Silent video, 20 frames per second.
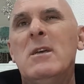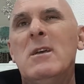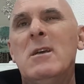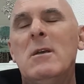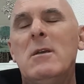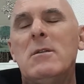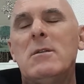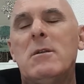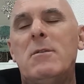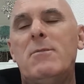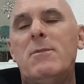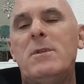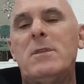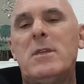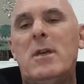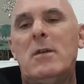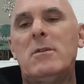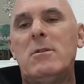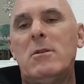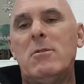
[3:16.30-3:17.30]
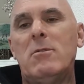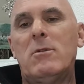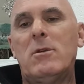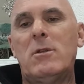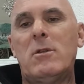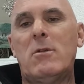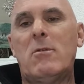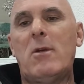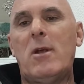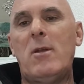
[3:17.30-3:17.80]
So if you start to look at
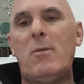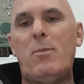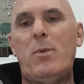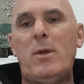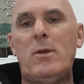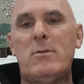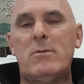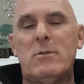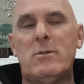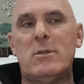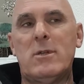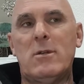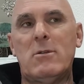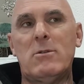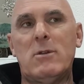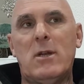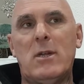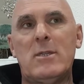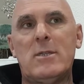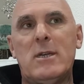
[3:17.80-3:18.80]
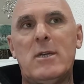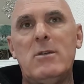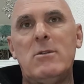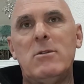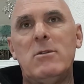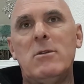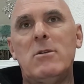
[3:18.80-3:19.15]
the greater picture of socialisation,